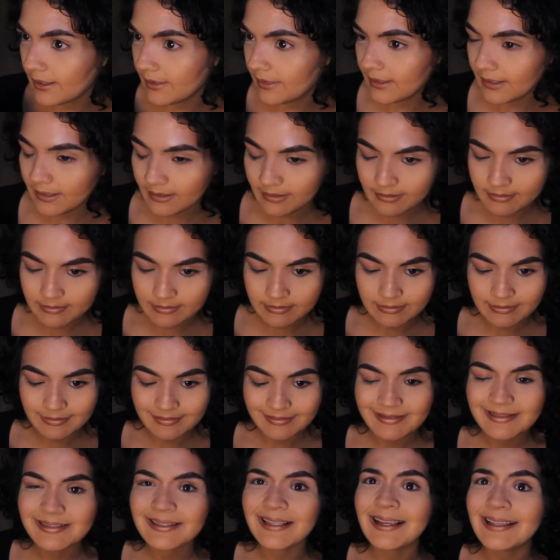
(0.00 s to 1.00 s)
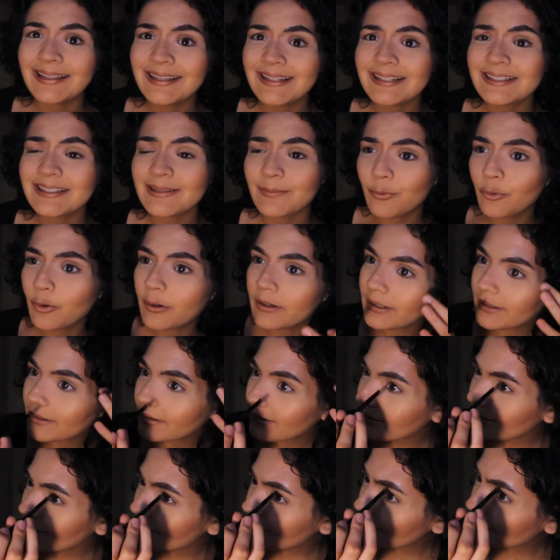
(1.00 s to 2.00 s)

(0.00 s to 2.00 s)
and that is slightly disappointing.